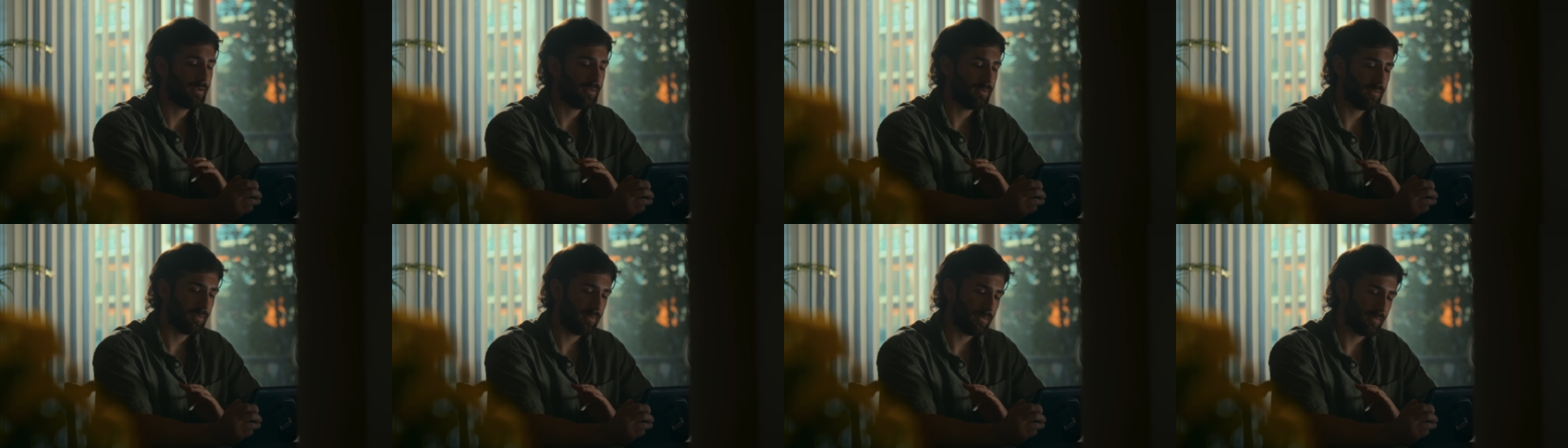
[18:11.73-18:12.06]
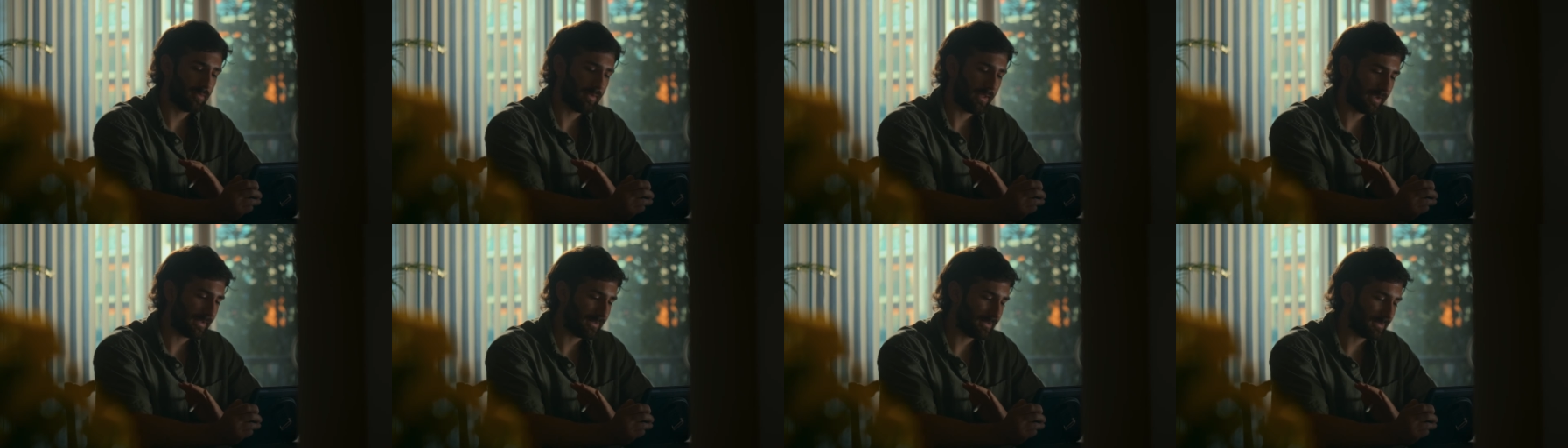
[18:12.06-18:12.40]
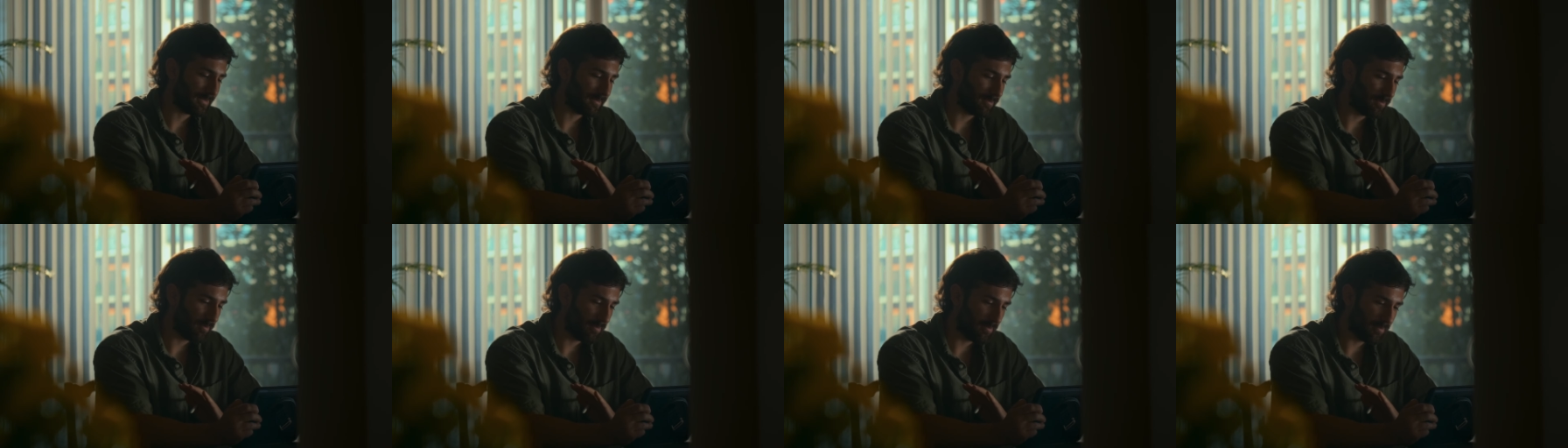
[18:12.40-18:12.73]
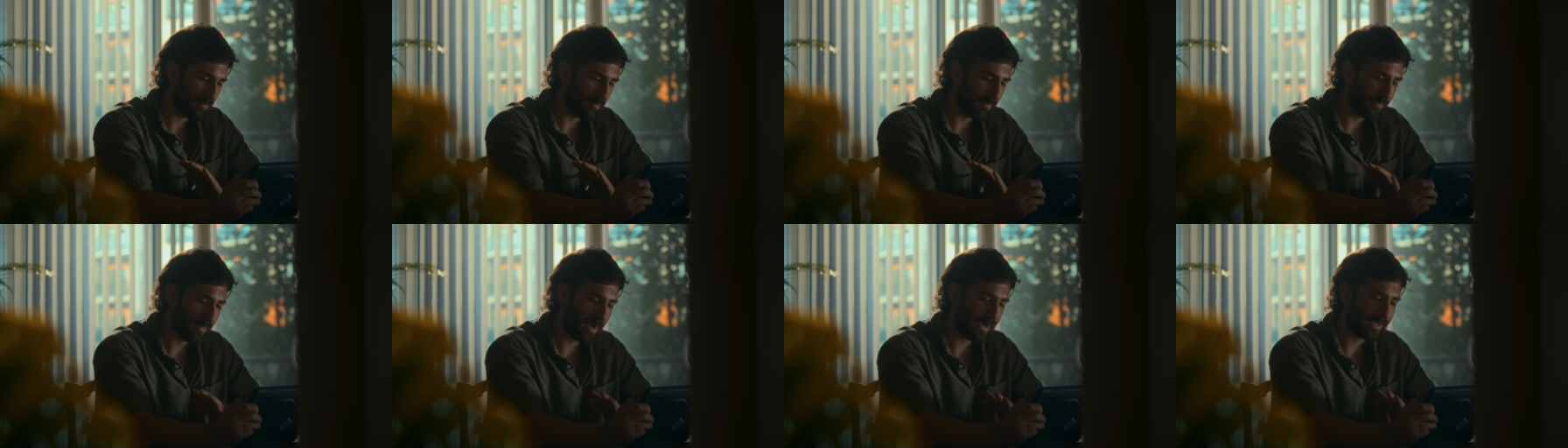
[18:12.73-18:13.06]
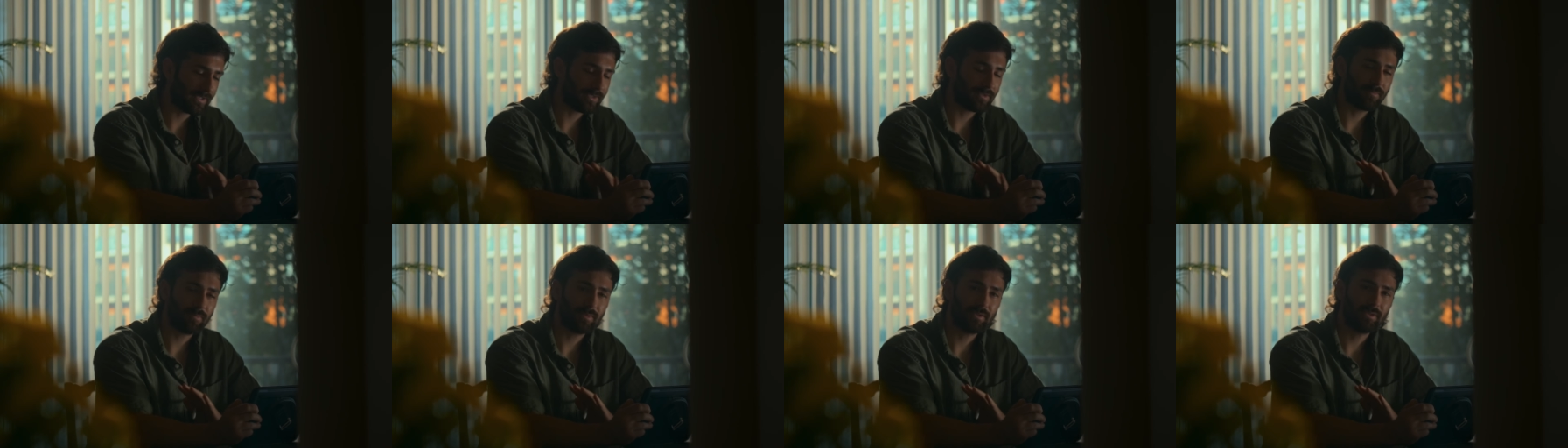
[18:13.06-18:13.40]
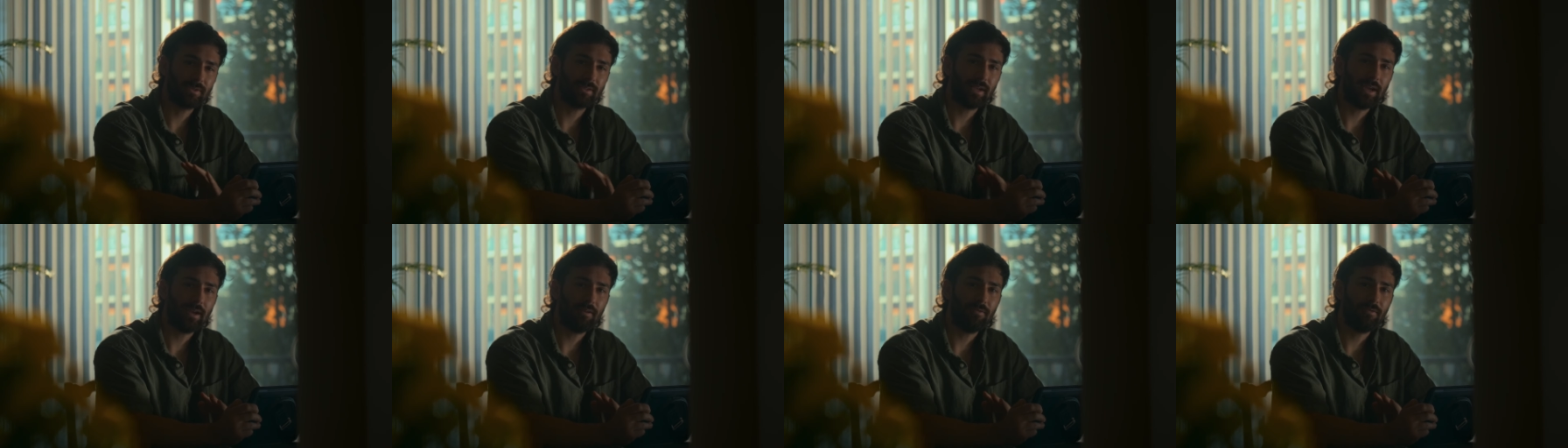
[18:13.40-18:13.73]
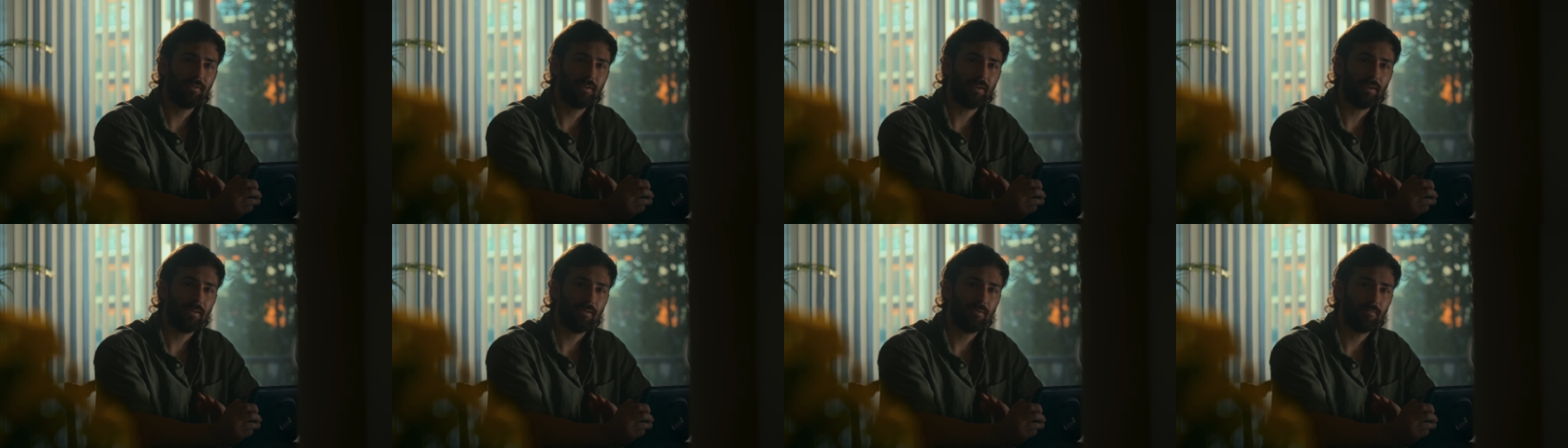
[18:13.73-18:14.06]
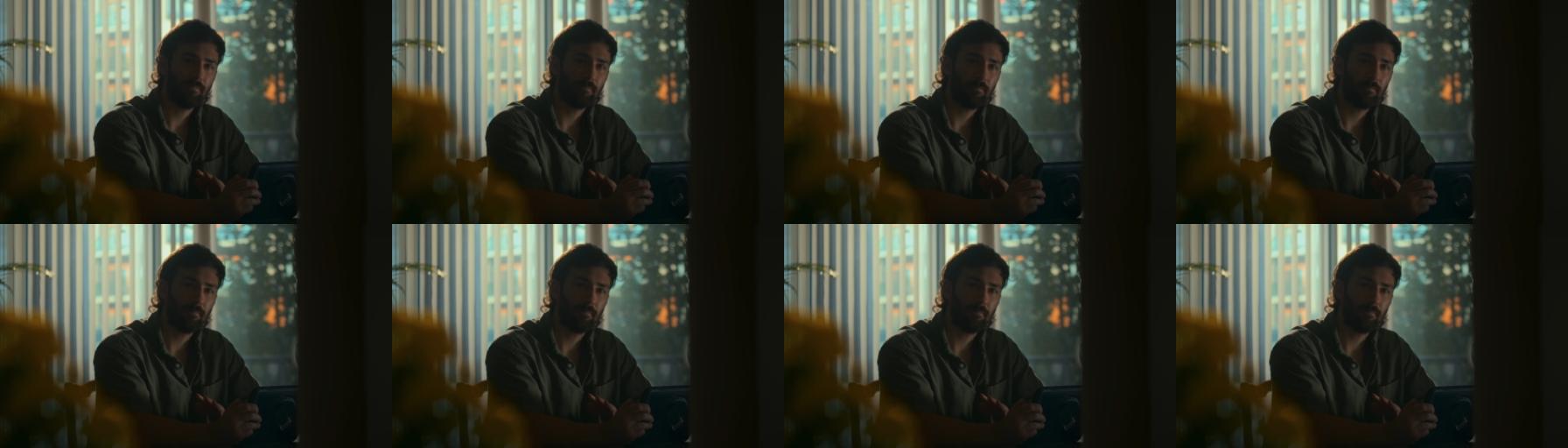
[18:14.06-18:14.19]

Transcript: like a maximum safety